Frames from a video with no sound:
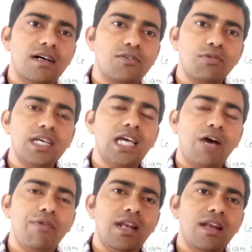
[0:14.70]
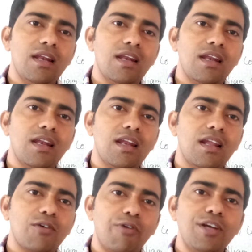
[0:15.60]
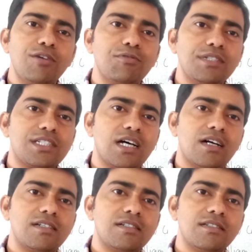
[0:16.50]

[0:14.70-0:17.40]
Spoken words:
Today I will going to start